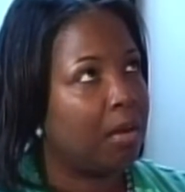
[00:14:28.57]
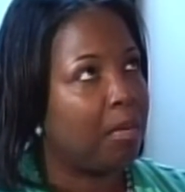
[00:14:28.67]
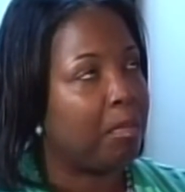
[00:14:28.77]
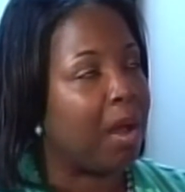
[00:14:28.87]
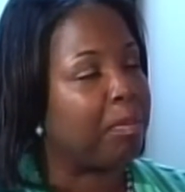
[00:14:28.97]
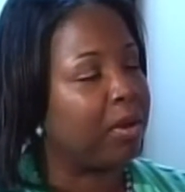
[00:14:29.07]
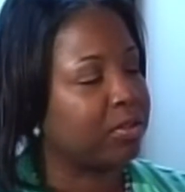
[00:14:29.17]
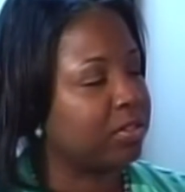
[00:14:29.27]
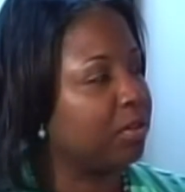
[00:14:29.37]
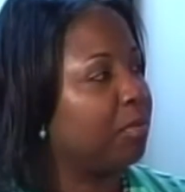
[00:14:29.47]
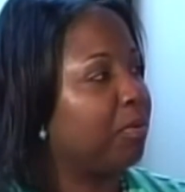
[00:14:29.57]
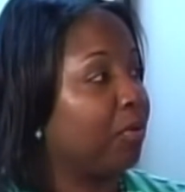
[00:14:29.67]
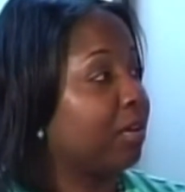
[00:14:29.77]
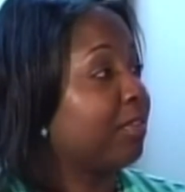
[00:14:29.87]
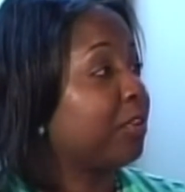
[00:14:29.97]
my personal
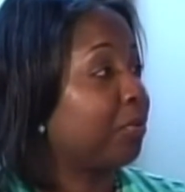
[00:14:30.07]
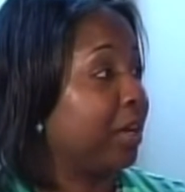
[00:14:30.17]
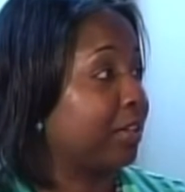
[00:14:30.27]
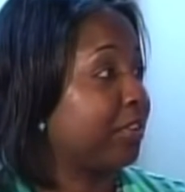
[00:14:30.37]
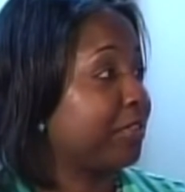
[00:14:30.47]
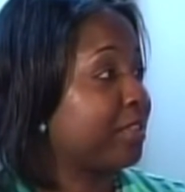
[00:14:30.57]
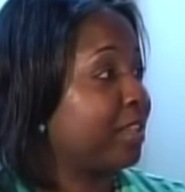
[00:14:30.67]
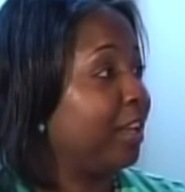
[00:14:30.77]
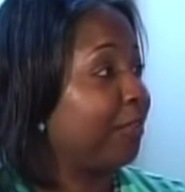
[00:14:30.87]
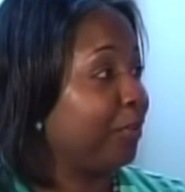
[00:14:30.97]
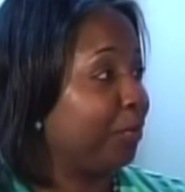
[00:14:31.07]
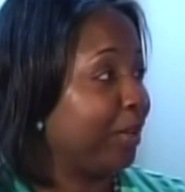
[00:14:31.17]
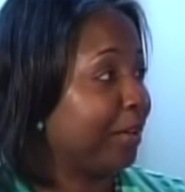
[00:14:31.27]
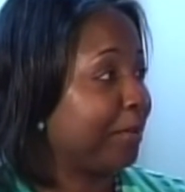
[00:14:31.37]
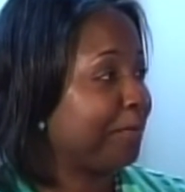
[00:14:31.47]
board of directors, if you
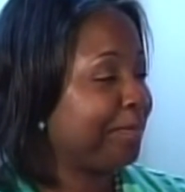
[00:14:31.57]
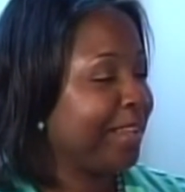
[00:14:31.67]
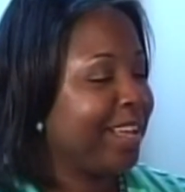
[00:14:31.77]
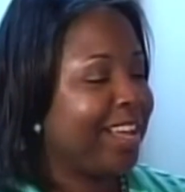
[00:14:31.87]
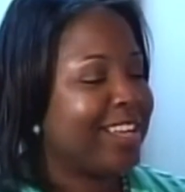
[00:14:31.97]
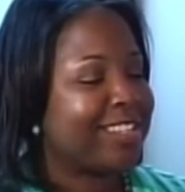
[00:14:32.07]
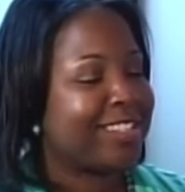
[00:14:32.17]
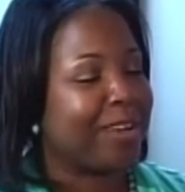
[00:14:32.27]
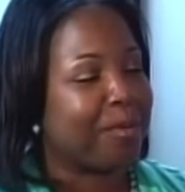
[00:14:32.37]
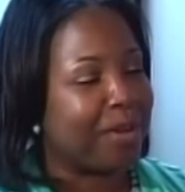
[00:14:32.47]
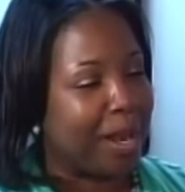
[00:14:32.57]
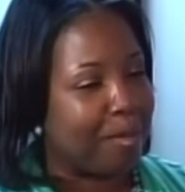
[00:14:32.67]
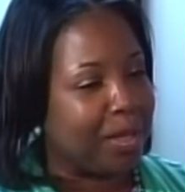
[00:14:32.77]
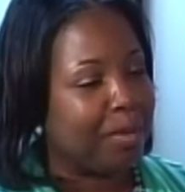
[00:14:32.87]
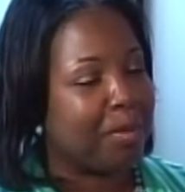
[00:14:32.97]
will. Mm-hmm. So what I
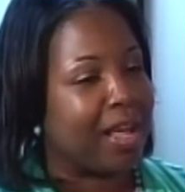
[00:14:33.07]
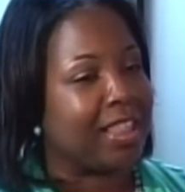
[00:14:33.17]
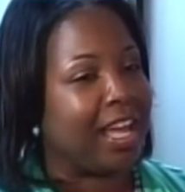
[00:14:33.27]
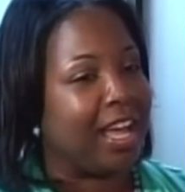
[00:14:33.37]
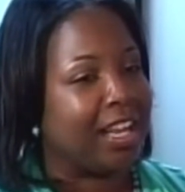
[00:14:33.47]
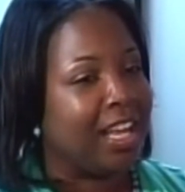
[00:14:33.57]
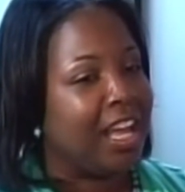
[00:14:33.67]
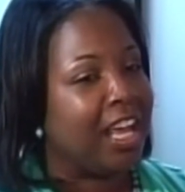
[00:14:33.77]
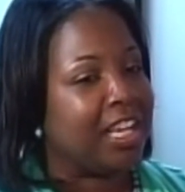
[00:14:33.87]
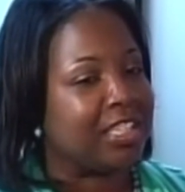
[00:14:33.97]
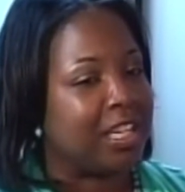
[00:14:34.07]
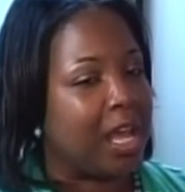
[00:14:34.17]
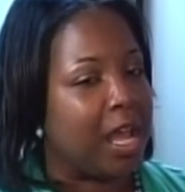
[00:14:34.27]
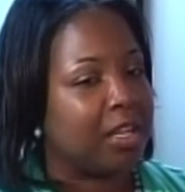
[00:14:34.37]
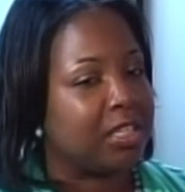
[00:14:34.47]
mean by that is
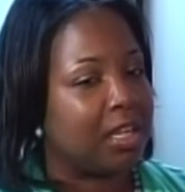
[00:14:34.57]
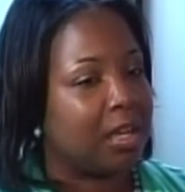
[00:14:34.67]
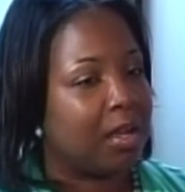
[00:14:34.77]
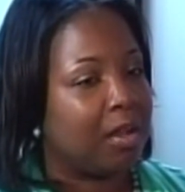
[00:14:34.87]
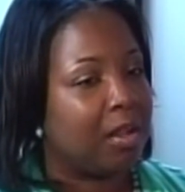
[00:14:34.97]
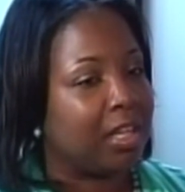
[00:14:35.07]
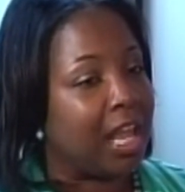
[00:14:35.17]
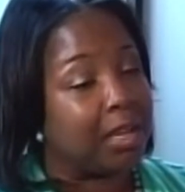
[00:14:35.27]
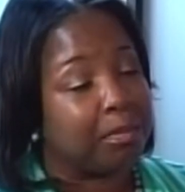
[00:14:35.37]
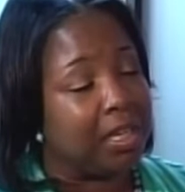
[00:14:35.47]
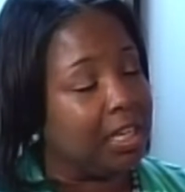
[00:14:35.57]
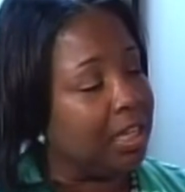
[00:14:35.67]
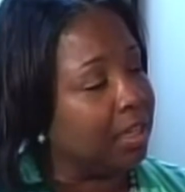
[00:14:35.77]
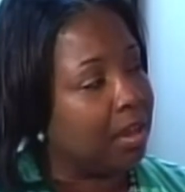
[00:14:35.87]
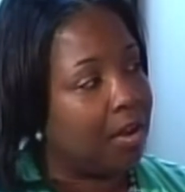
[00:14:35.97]
that, like
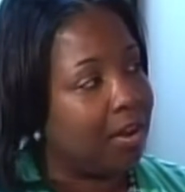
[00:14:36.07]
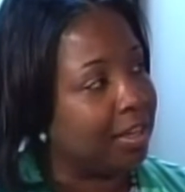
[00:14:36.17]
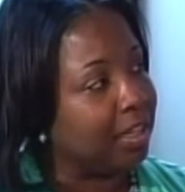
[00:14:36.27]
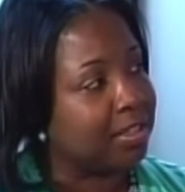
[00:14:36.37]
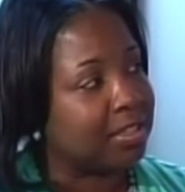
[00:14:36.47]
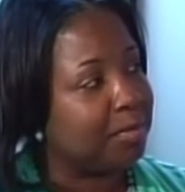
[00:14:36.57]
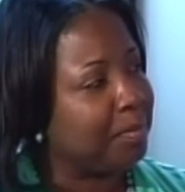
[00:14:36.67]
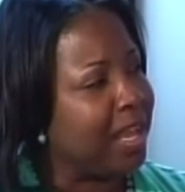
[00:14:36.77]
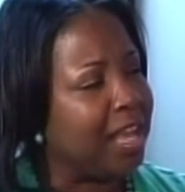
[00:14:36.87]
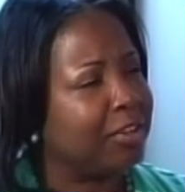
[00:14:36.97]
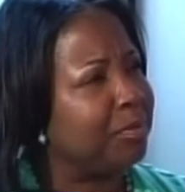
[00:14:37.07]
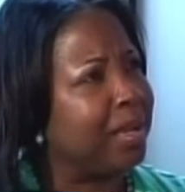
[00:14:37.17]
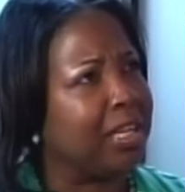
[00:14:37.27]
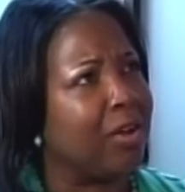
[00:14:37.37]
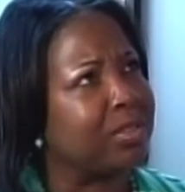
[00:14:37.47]
many in the audience, you
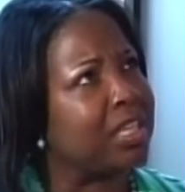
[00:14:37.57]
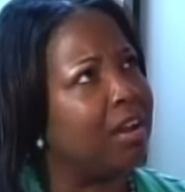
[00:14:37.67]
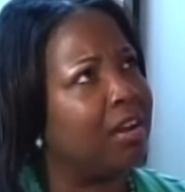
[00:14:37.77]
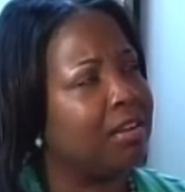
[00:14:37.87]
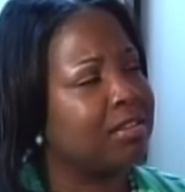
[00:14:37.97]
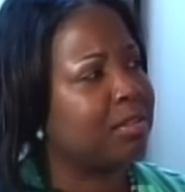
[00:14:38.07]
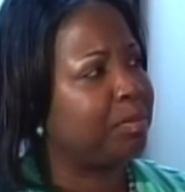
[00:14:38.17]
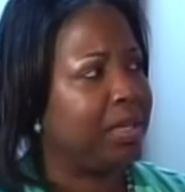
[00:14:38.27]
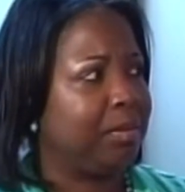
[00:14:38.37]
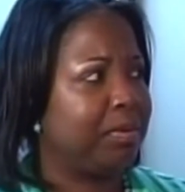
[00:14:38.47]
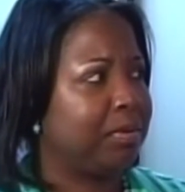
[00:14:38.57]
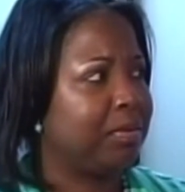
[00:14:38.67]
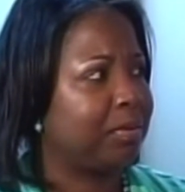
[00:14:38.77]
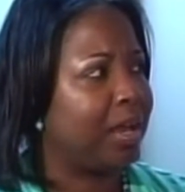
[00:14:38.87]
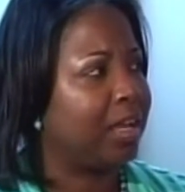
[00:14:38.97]
may know tons of people,
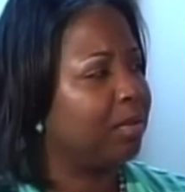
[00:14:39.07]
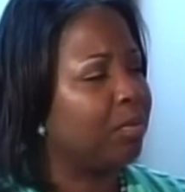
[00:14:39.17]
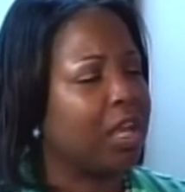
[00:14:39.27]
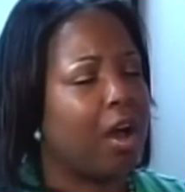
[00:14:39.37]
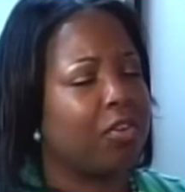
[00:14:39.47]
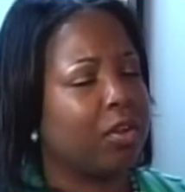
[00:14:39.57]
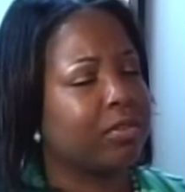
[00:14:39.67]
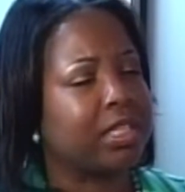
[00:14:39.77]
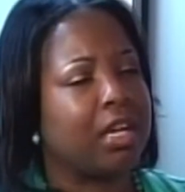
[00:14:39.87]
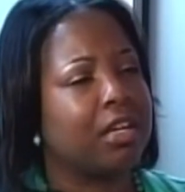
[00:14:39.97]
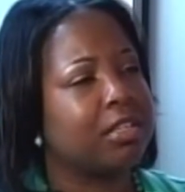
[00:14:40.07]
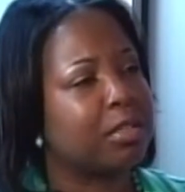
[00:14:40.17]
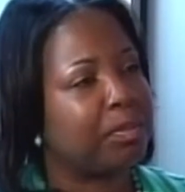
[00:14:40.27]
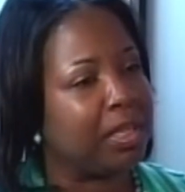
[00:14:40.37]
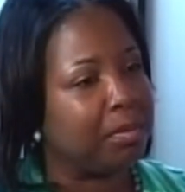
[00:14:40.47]
mm-hmm. right? We all know mm-hmm.
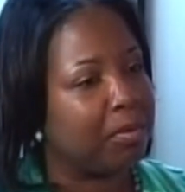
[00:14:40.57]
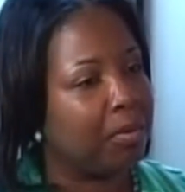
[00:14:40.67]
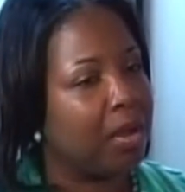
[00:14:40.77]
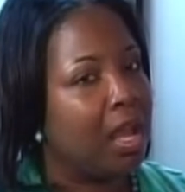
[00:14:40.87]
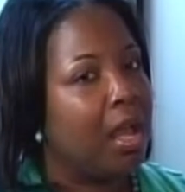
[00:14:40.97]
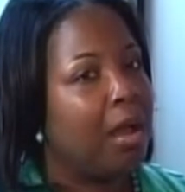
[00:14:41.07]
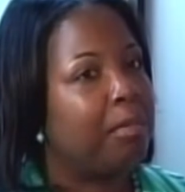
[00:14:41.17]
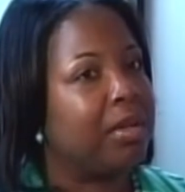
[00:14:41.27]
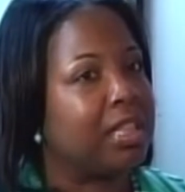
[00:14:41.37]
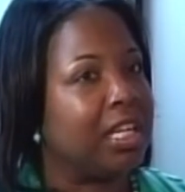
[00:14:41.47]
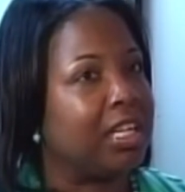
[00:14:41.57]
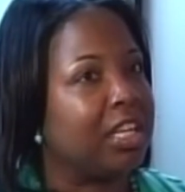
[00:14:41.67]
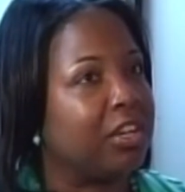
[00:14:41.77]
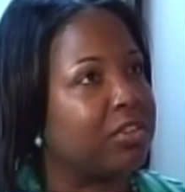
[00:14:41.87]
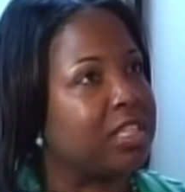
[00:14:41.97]
tons of people. But then
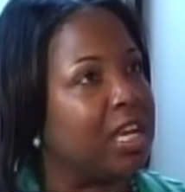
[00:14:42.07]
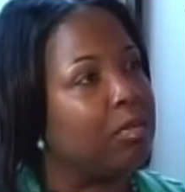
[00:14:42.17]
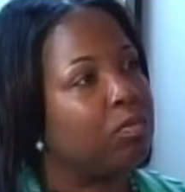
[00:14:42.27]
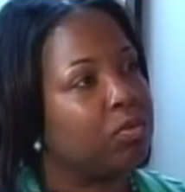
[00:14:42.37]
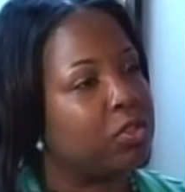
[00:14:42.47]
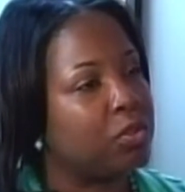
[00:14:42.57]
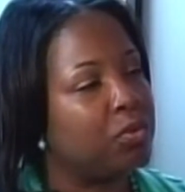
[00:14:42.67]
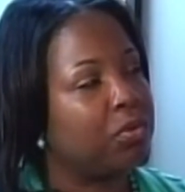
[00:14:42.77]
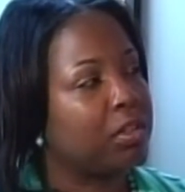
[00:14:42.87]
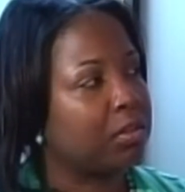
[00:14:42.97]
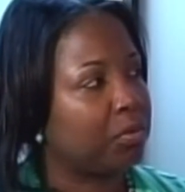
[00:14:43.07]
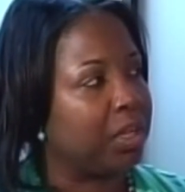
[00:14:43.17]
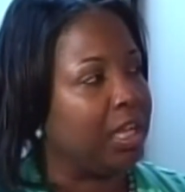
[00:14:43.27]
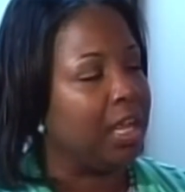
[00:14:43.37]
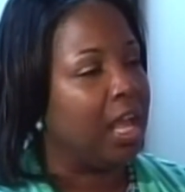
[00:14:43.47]
there's that 2 or
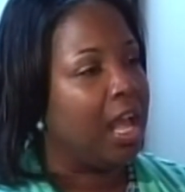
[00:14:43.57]
3